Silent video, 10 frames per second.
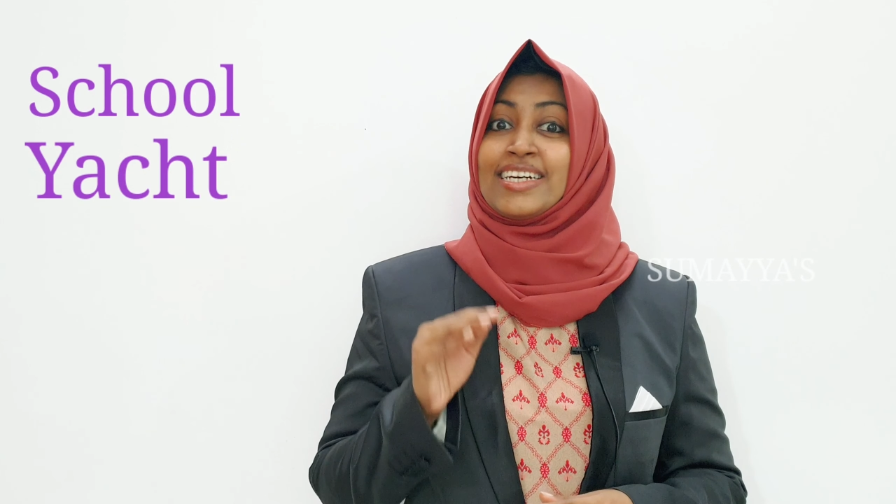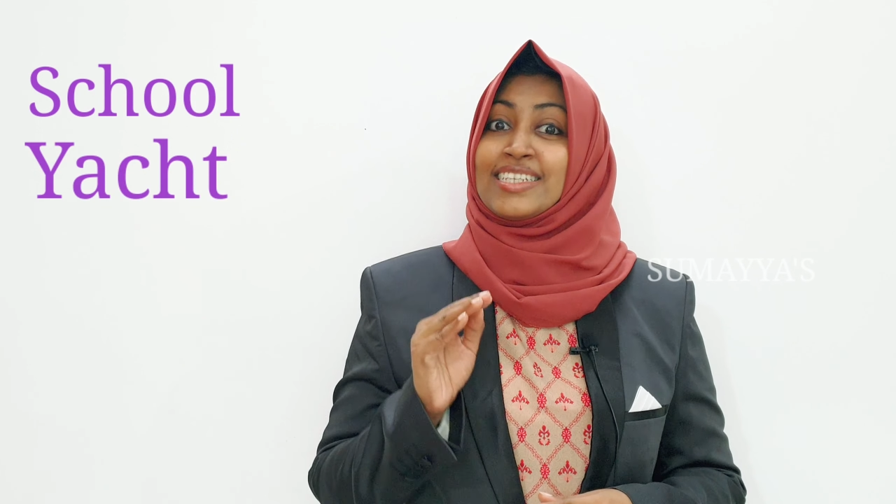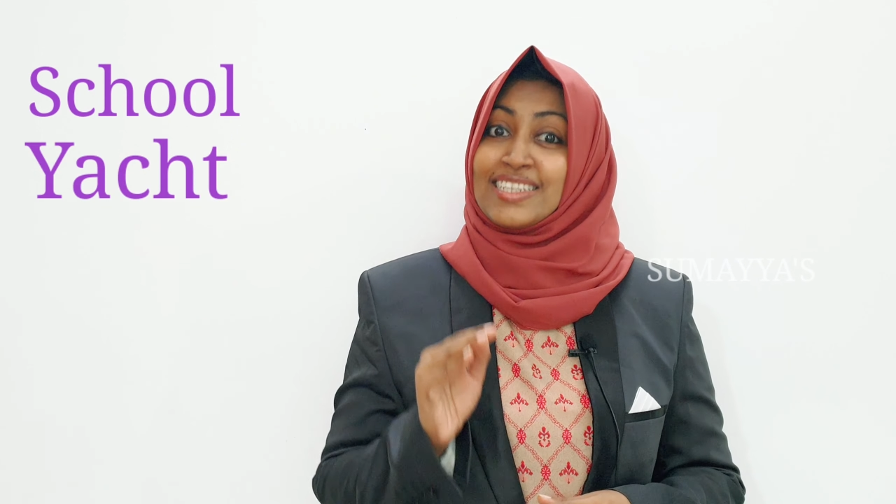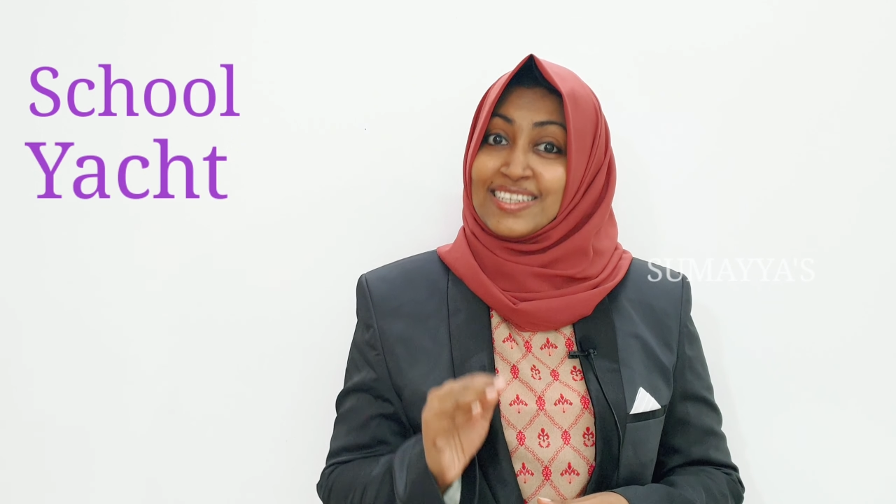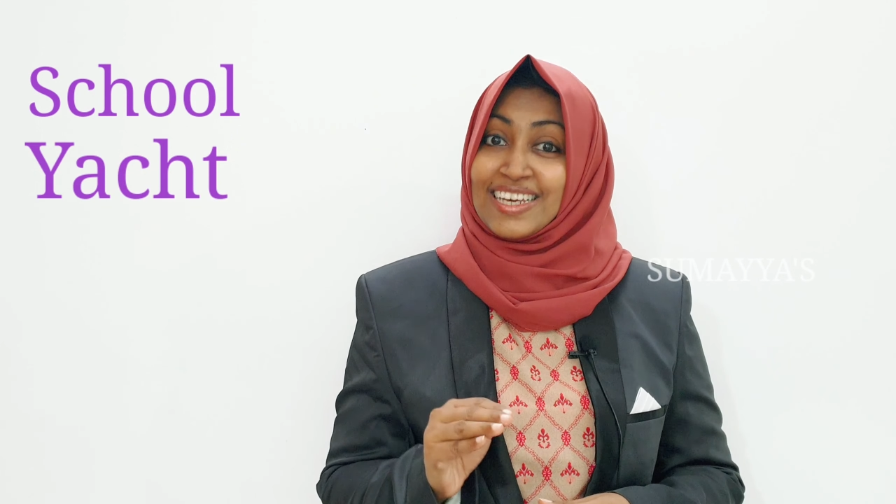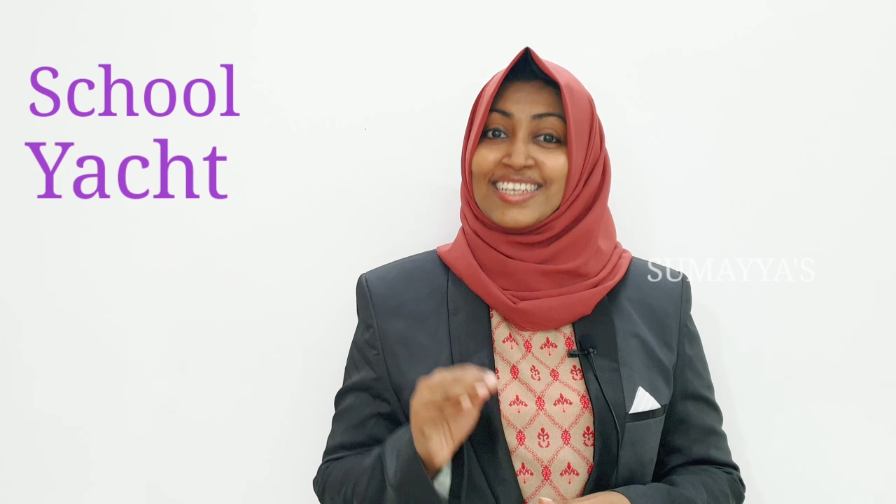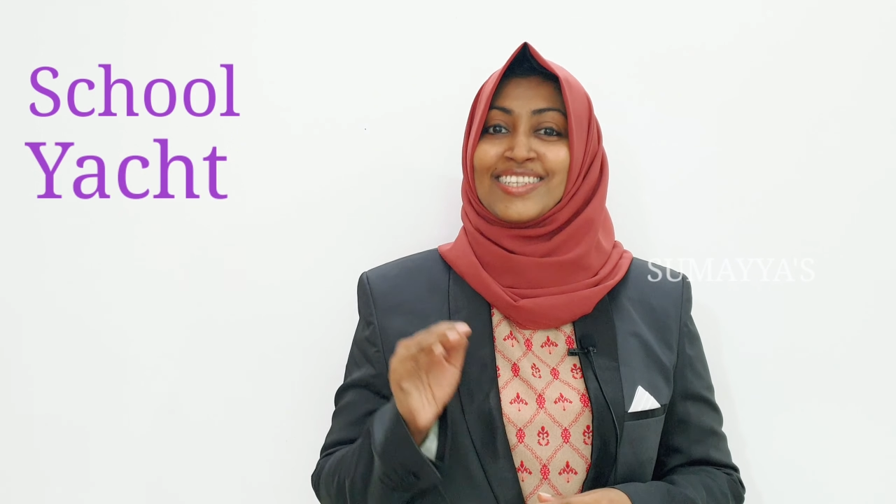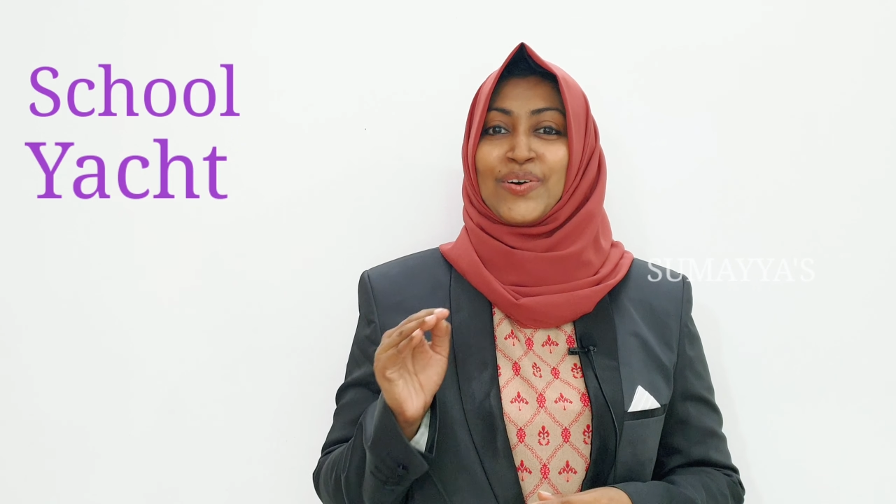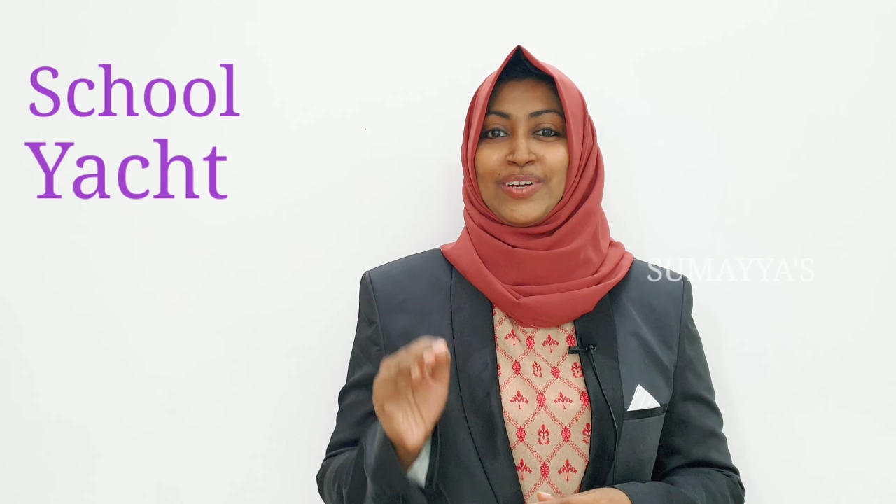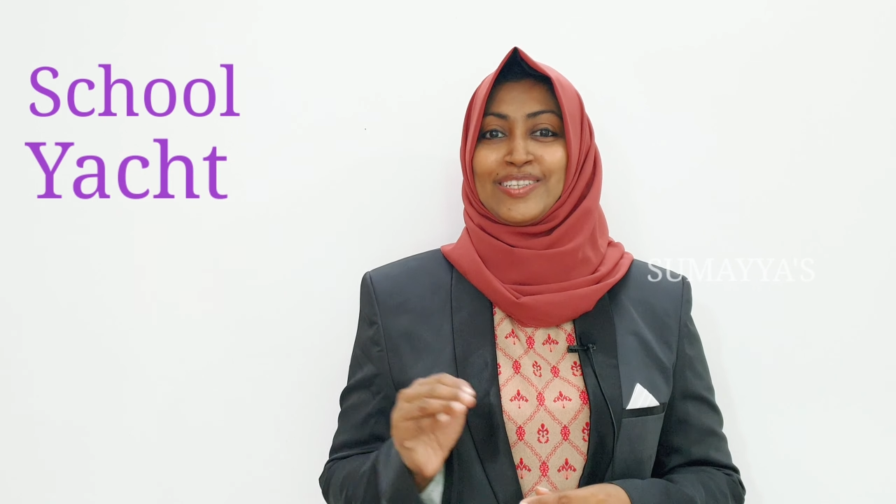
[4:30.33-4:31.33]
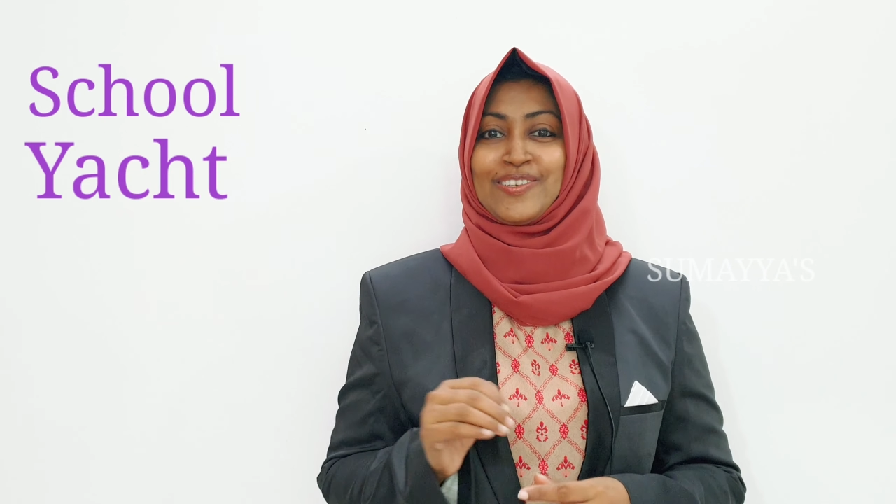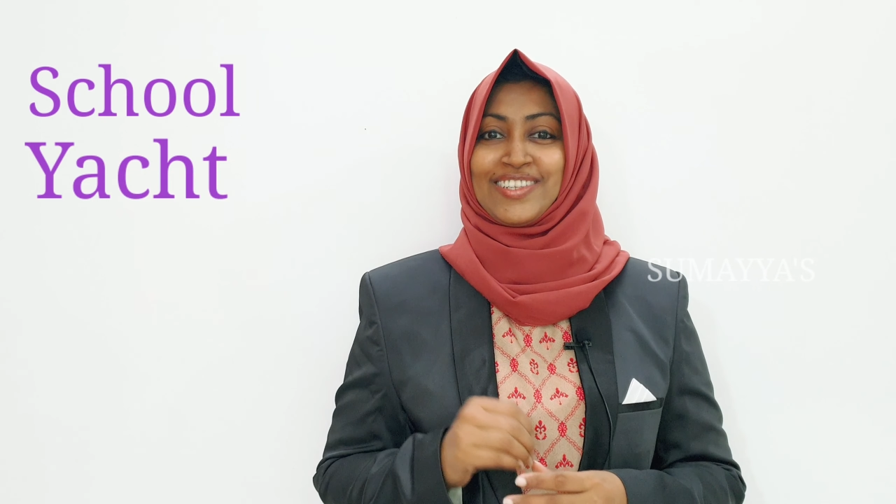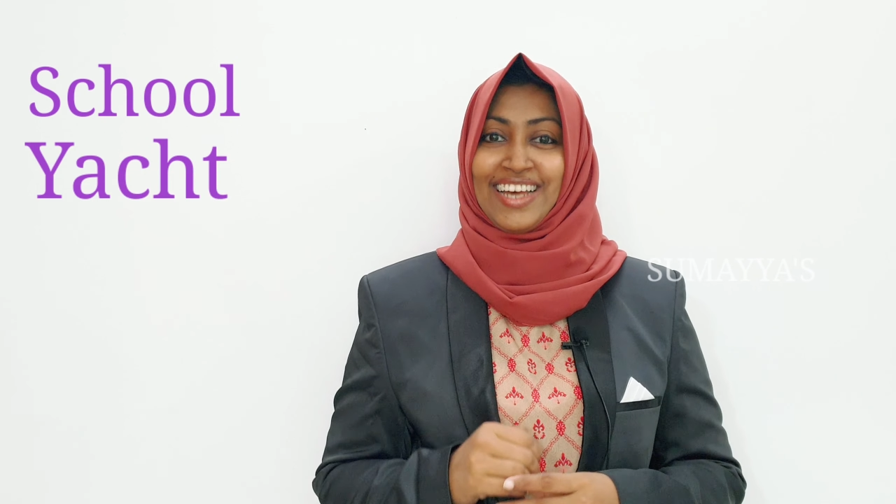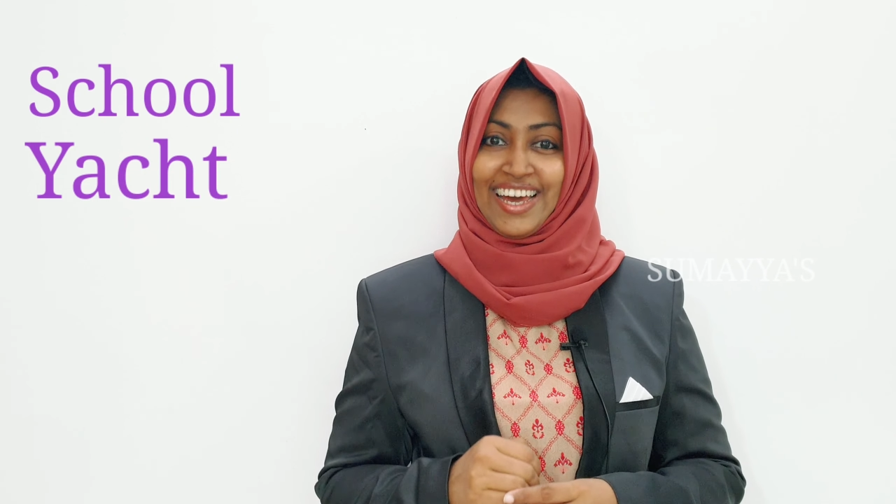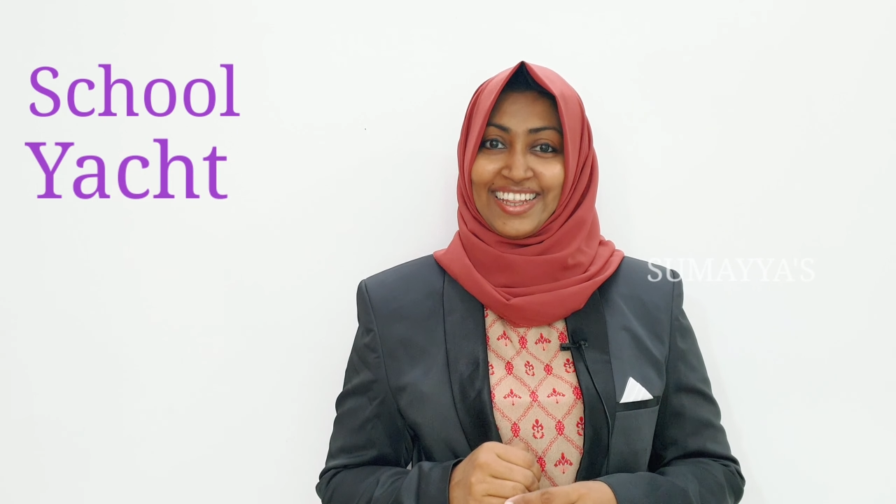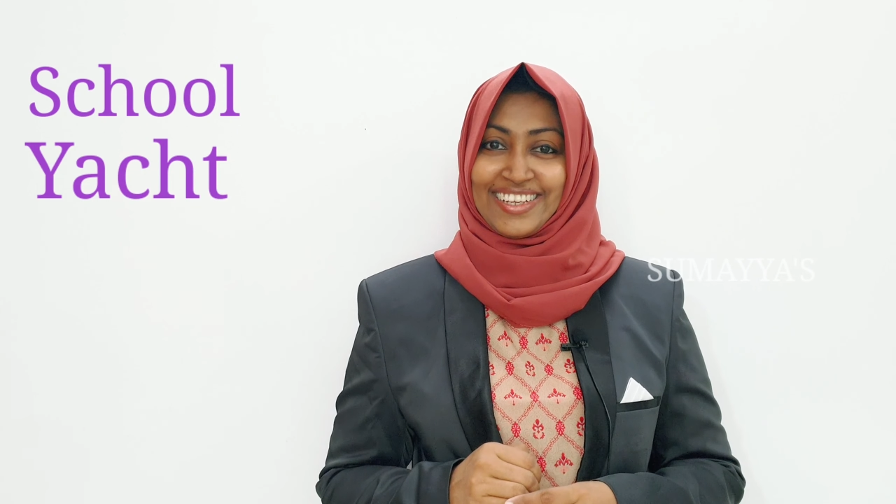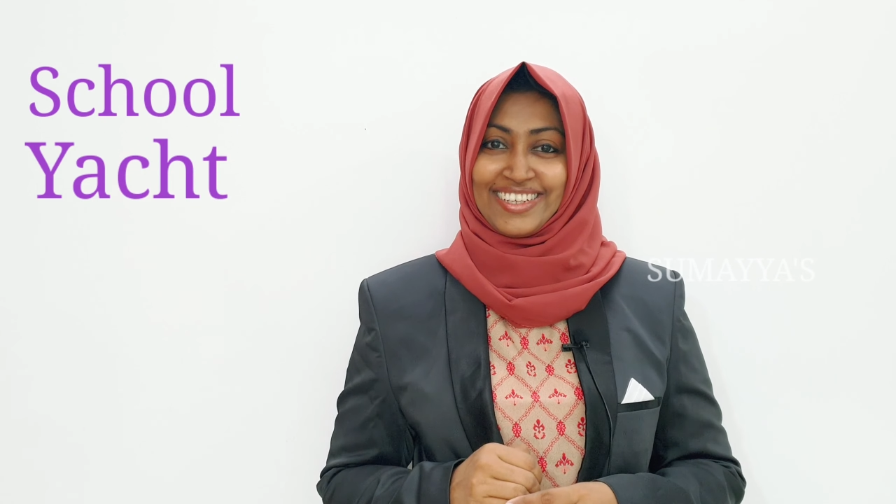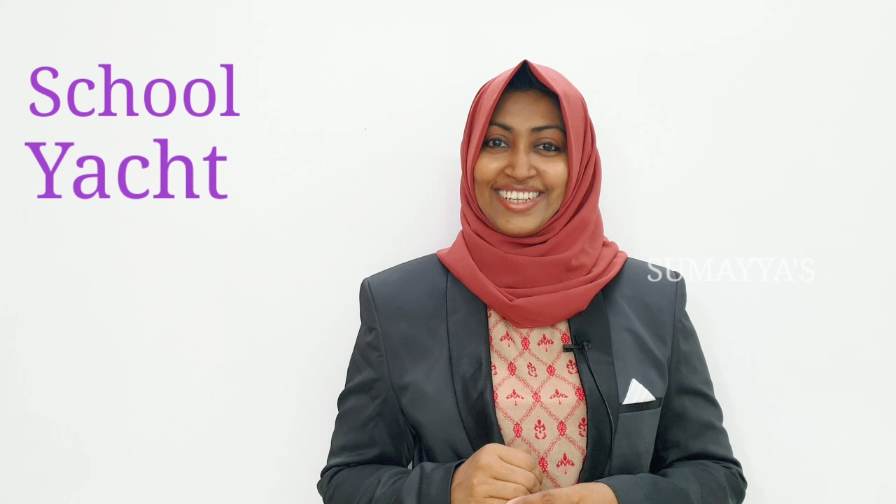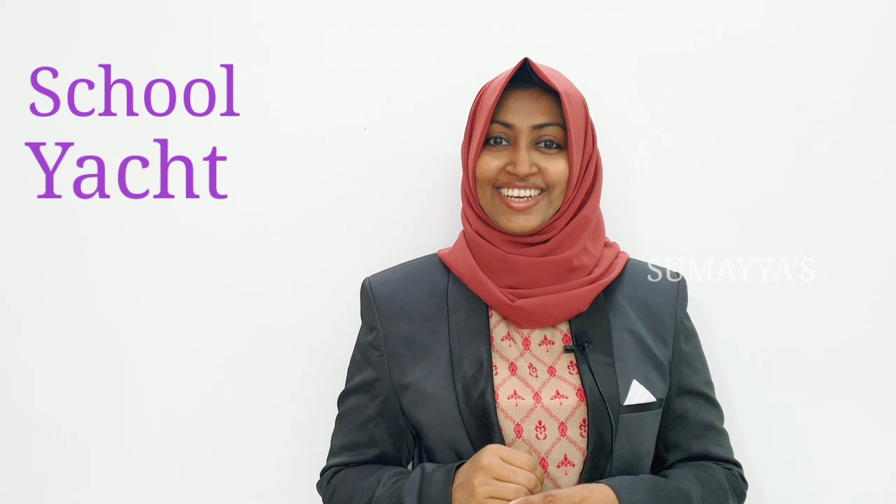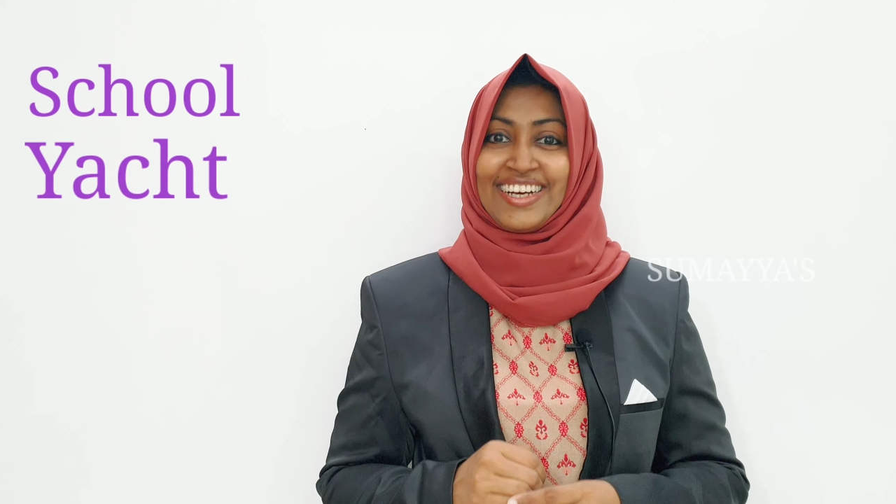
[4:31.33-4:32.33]
C sound is
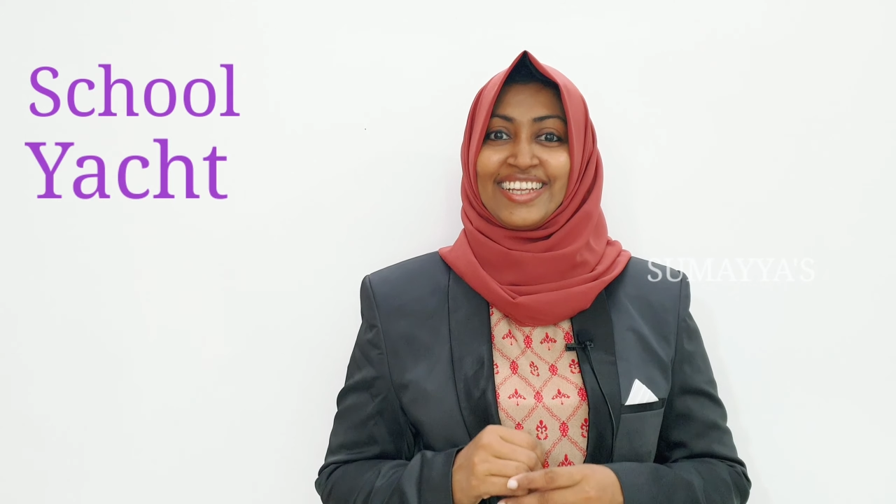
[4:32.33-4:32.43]
silent.